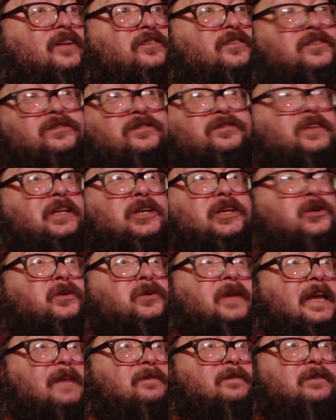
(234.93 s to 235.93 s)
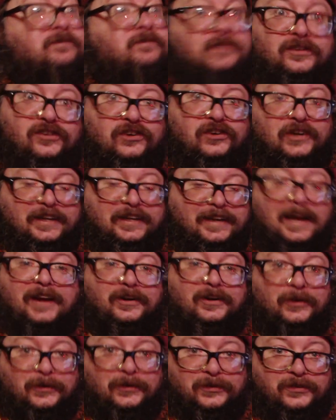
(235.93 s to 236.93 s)
video game
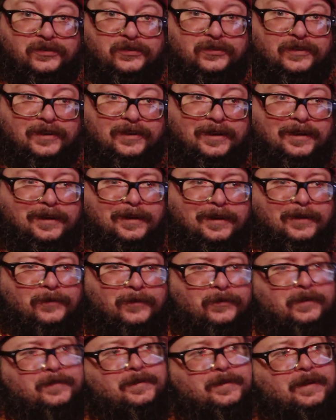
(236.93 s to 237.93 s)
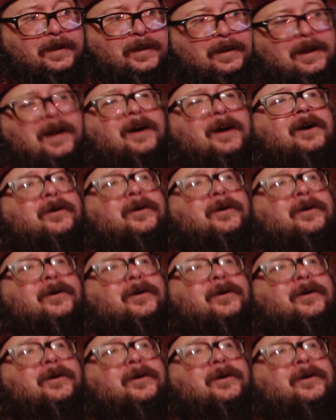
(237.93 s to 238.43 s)
aficionados, would say, oh,